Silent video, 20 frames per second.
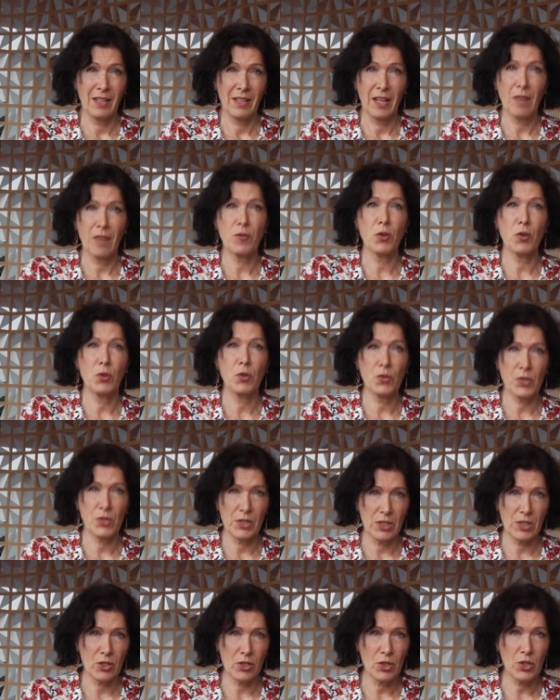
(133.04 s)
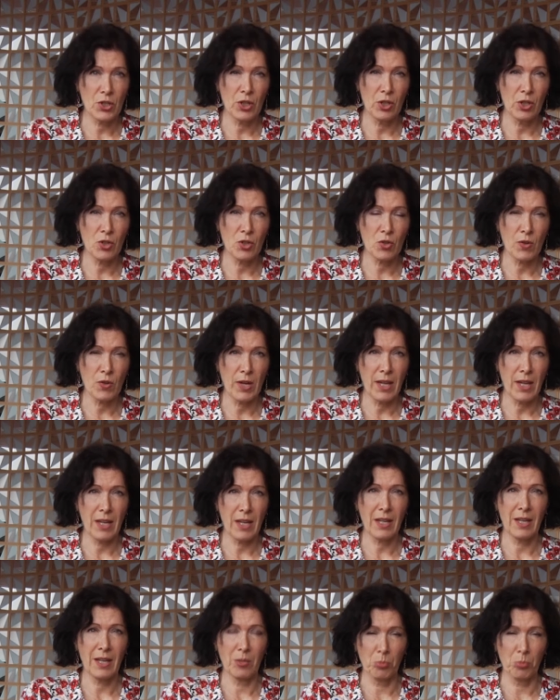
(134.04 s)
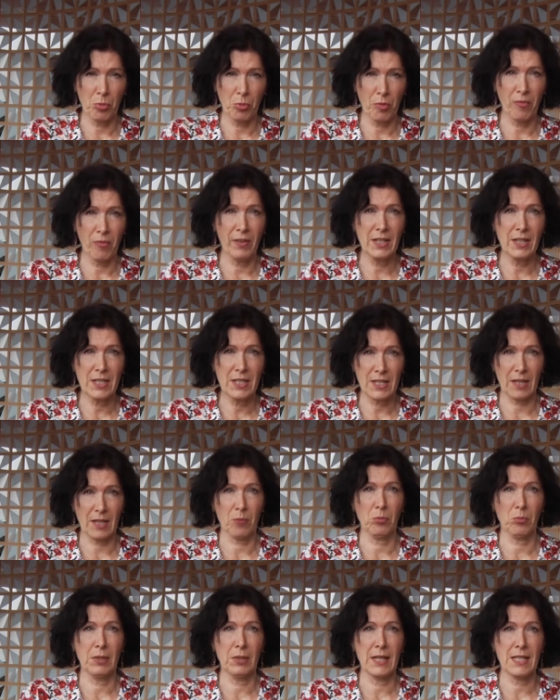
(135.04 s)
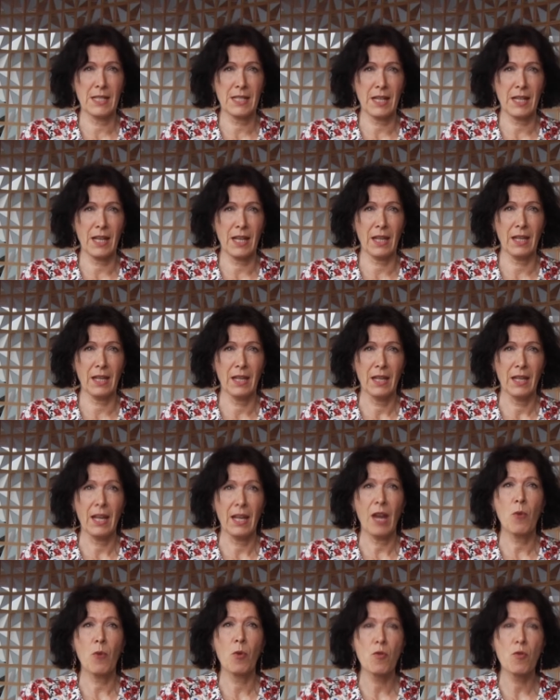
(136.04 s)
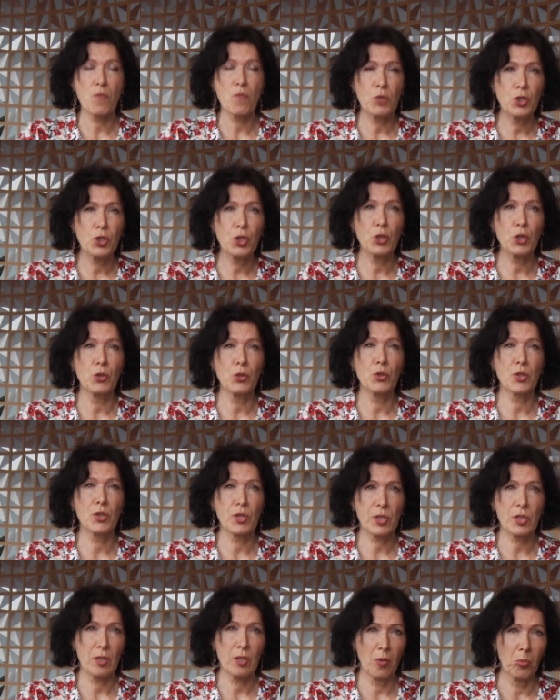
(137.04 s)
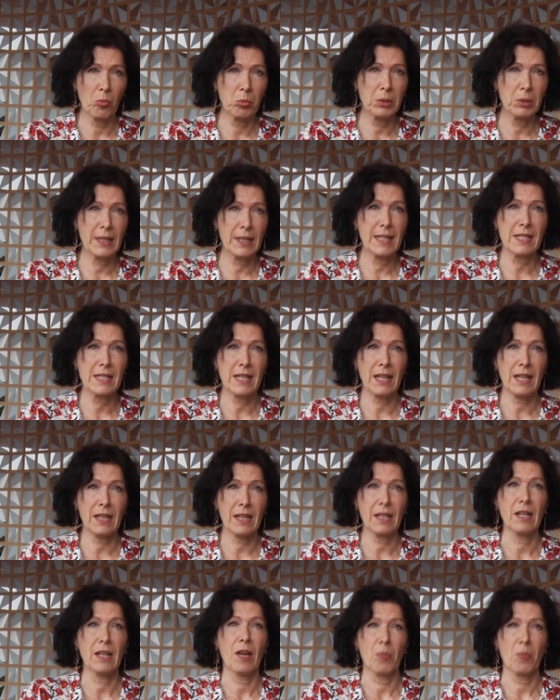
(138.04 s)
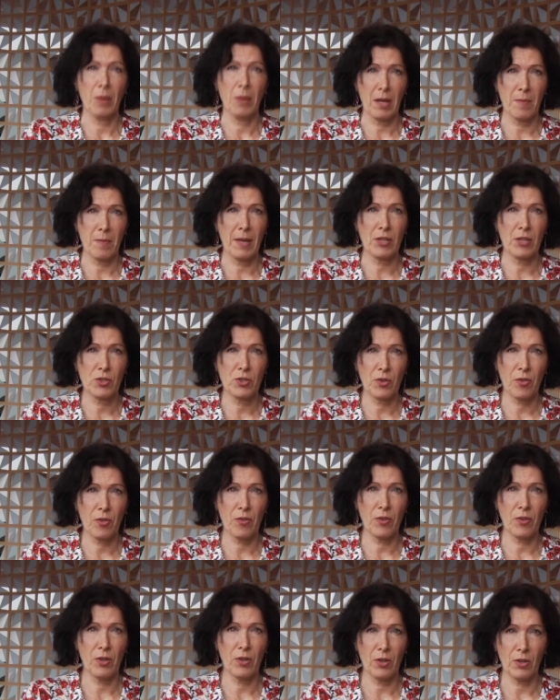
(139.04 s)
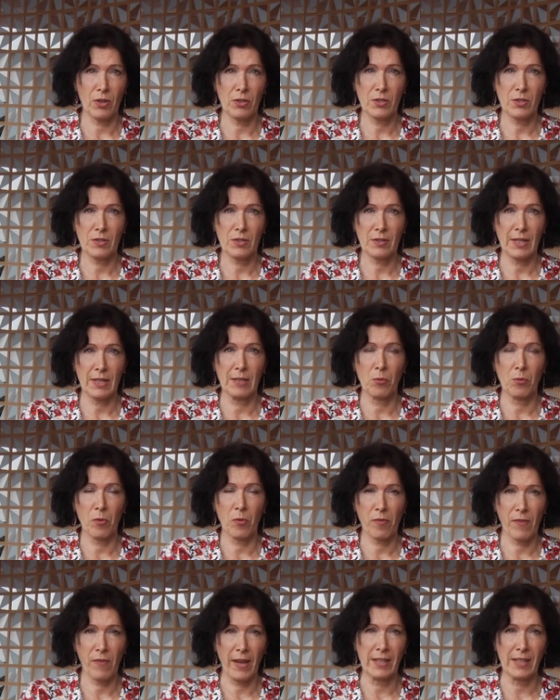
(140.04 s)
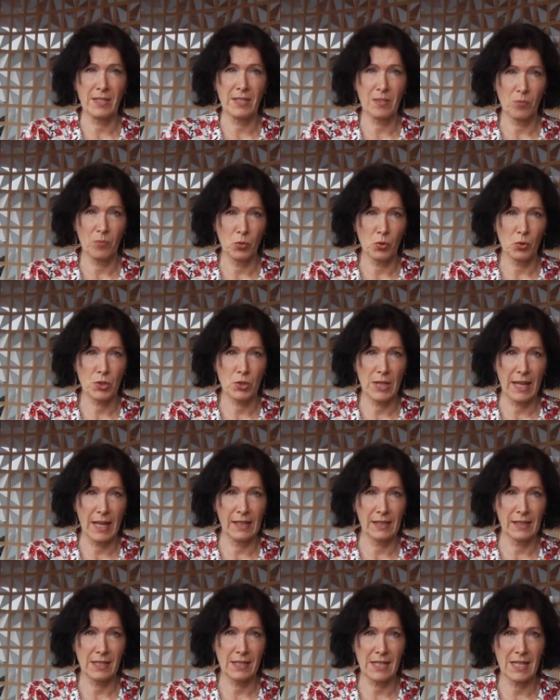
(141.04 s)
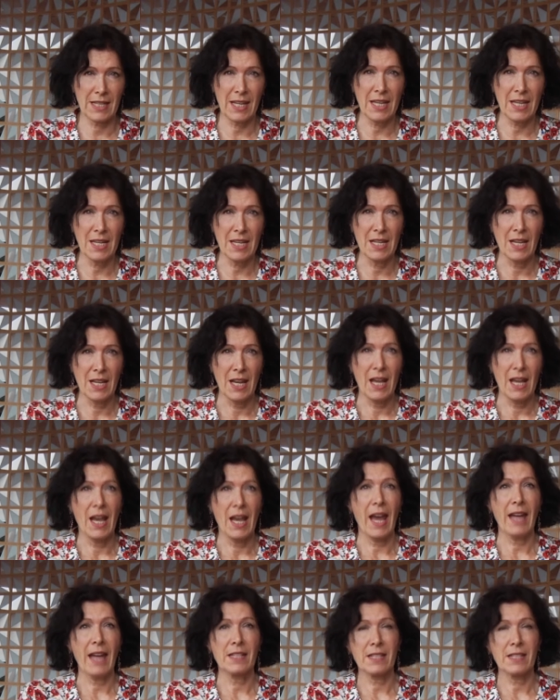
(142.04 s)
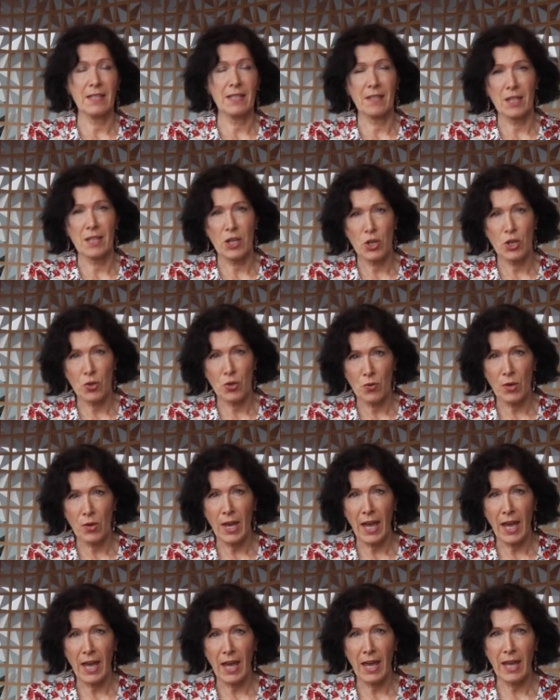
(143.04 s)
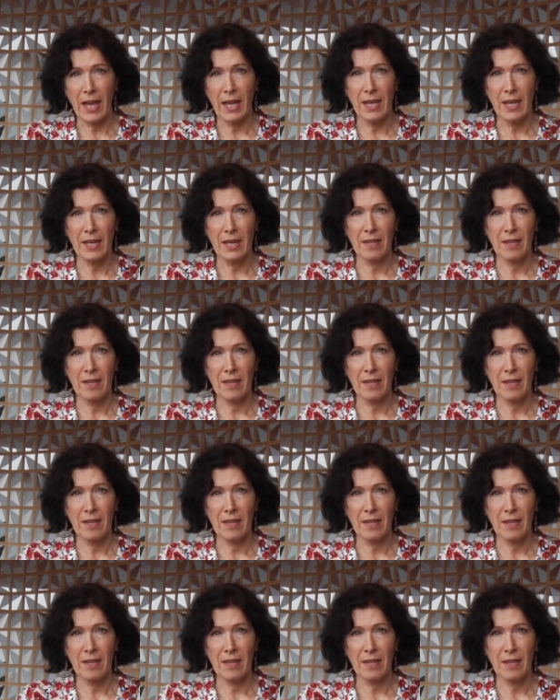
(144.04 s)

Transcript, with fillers: If you use it in surgery, in preventing bleeding, it will reduce bleeding by about a third and it will affect mortality. And in the UK,